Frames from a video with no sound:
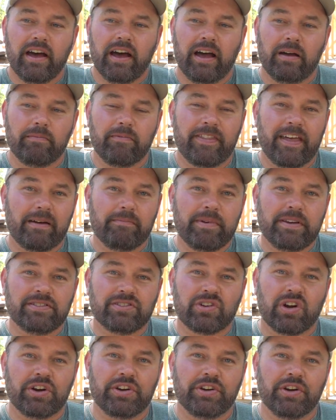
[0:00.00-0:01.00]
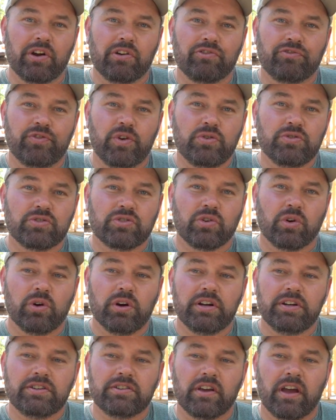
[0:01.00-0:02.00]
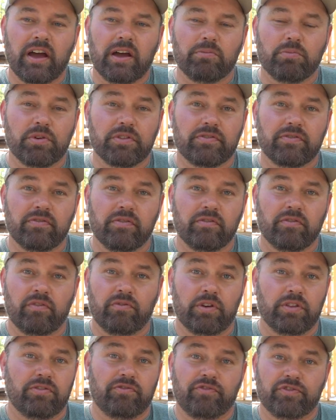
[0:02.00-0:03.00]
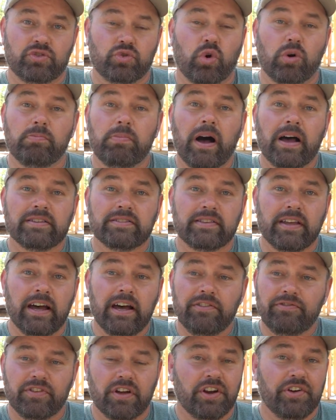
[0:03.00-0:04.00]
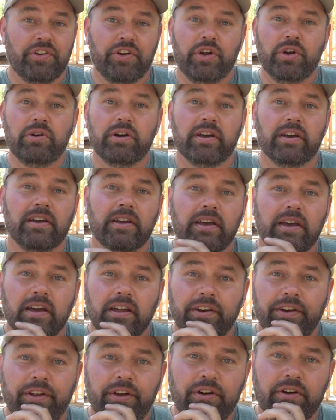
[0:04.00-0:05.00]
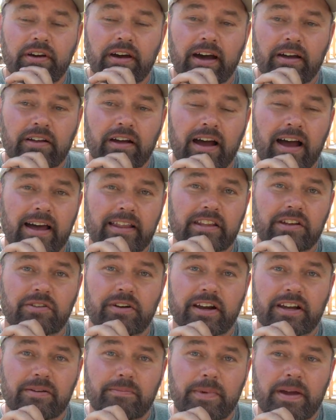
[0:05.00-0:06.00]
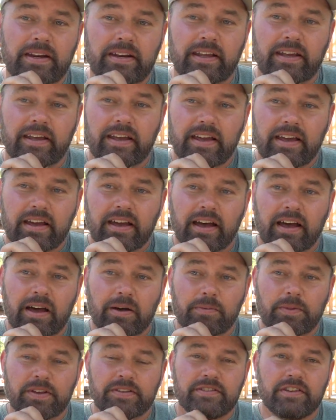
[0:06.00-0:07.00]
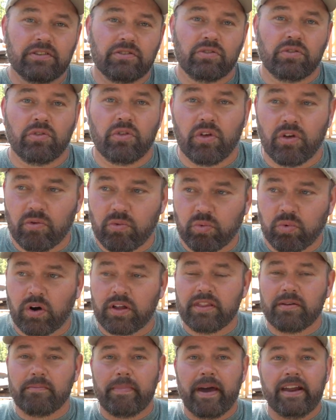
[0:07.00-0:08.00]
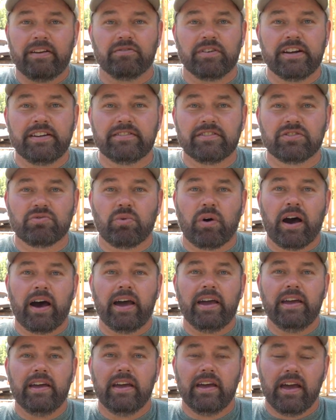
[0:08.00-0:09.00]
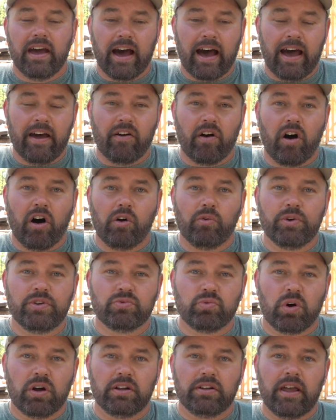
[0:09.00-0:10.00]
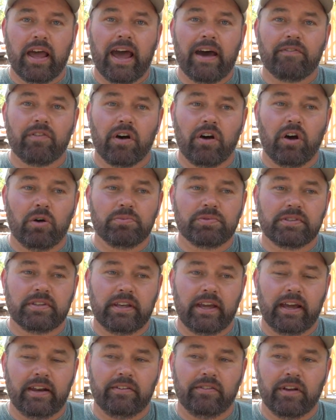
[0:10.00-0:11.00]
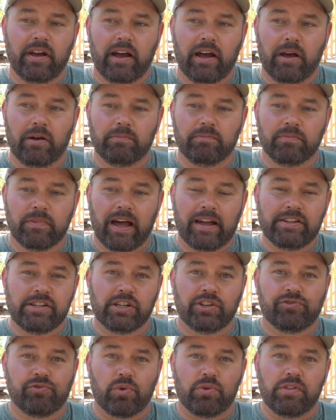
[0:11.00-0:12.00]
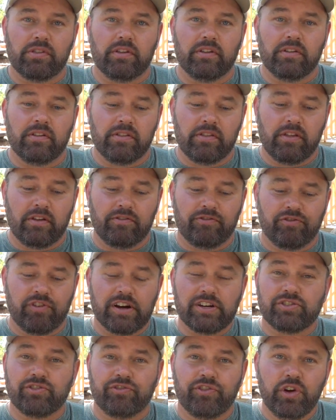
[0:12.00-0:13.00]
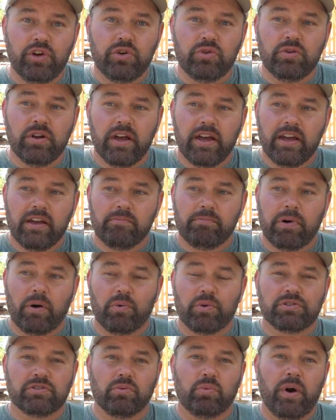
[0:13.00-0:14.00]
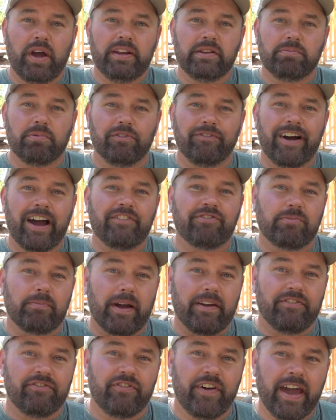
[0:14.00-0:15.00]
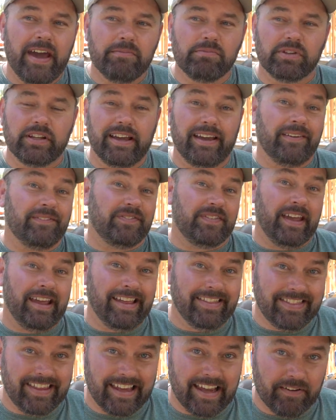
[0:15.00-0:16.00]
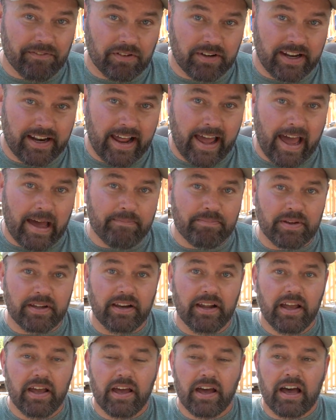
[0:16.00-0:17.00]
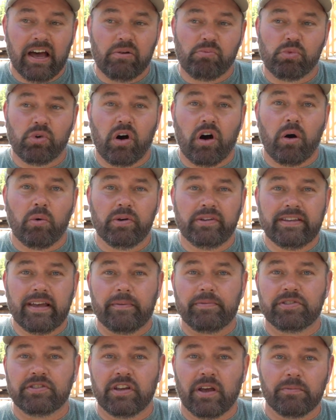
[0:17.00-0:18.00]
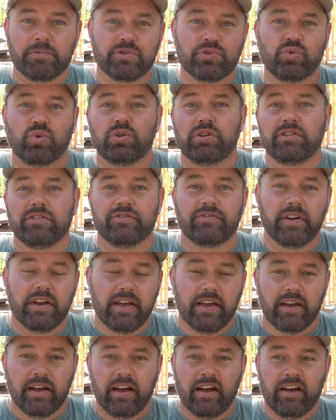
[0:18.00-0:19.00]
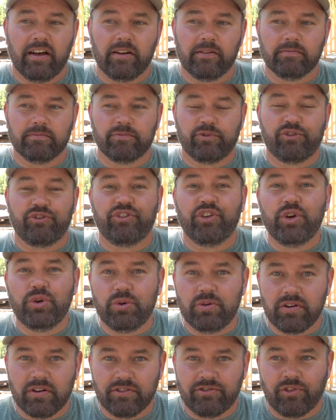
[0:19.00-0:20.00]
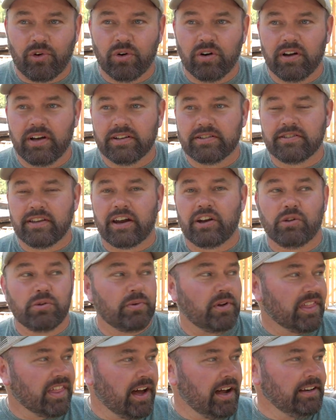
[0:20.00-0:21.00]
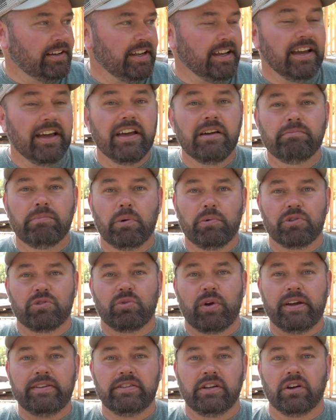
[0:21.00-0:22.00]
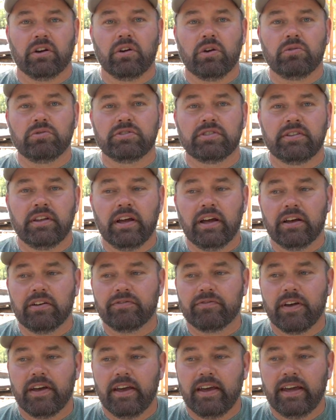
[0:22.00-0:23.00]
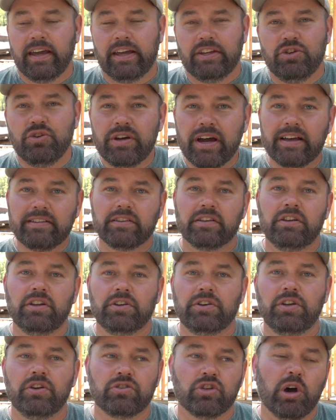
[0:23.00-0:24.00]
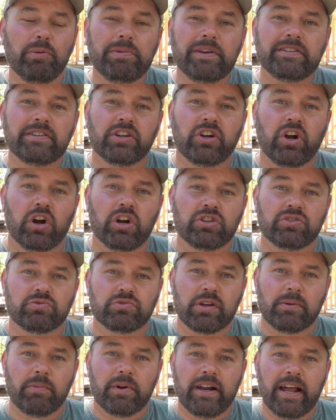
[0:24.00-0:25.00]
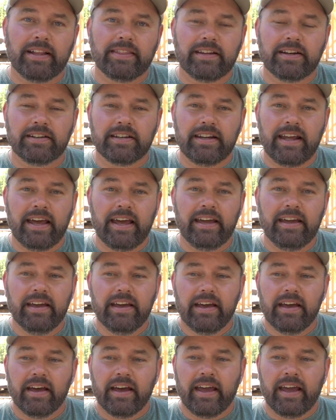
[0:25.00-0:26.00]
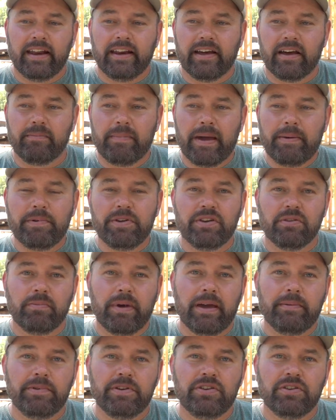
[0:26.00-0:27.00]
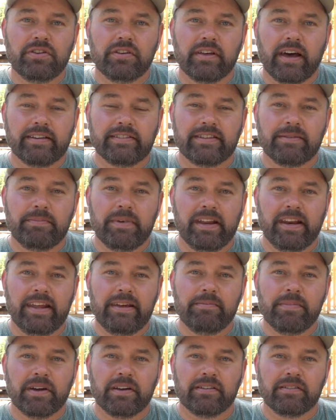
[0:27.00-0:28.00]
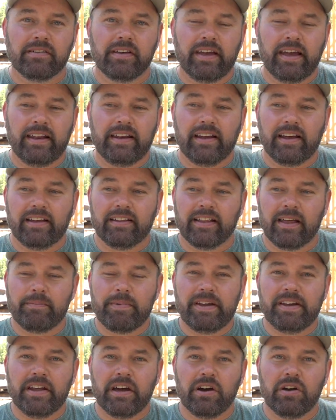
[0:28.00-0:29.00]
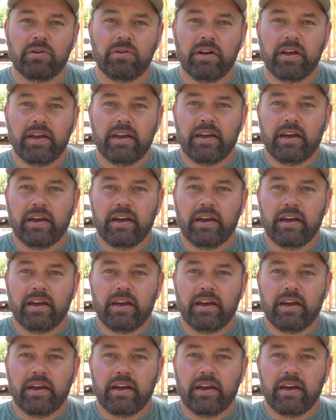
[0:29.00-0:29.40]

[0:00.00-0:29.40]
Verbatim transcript: Um, if that means start your own food storage um, with with store-bought stuff, do it. Do it. I highly recommend it. Um, this is the one of the main reasons why I always wanted to have a homestead, um, not just for the the fresh food, but was a way to provide for my family if anything ever did happen. Um, we'll always have some sort of um, food for us, not only with hunting, but with raising our own stuff. And you guys can do it too. So hope this encouraged someone out there today. And uh, maybe maybe you can uh, send me an email and uh, let me know.